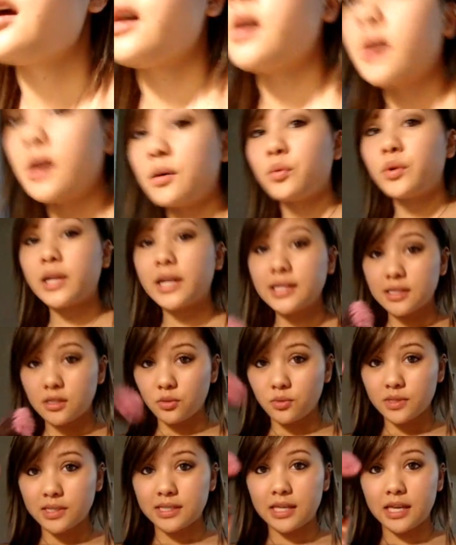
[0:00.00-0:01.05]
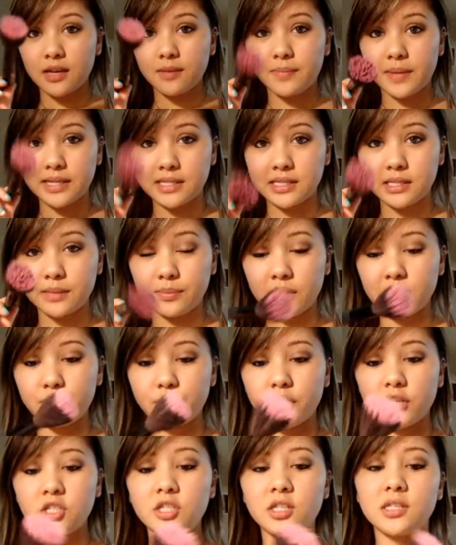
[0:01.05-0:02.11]
What I do is take my stippling
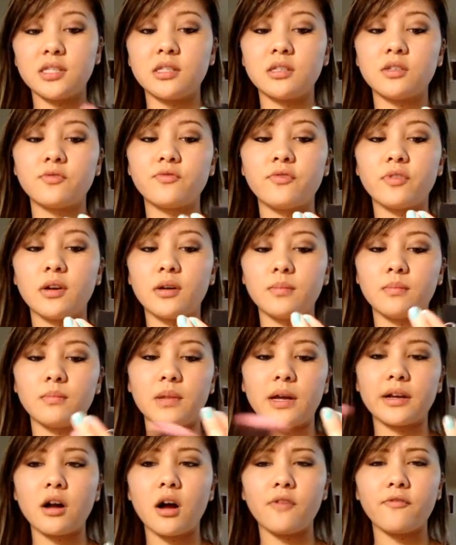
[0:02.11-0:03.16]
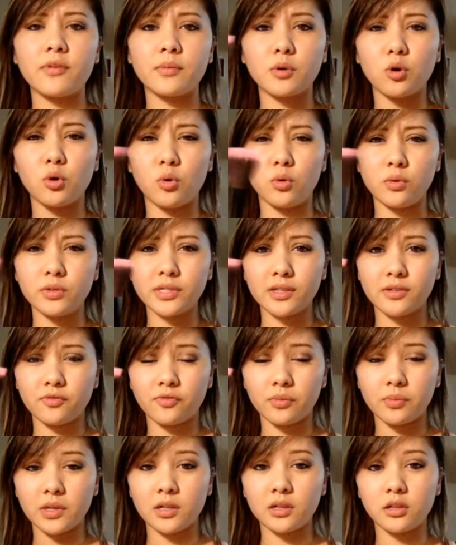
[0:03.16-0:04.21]
brush. This is I got from Kohl's. It's
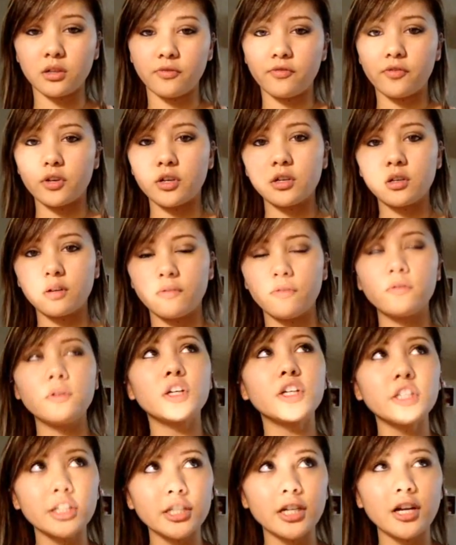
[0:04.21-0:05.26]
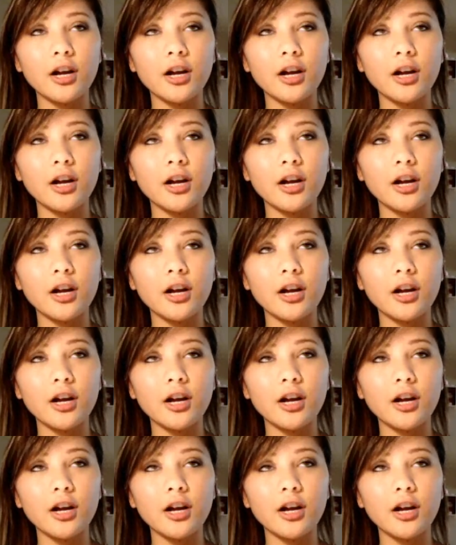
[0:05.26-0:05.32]
from the Flirt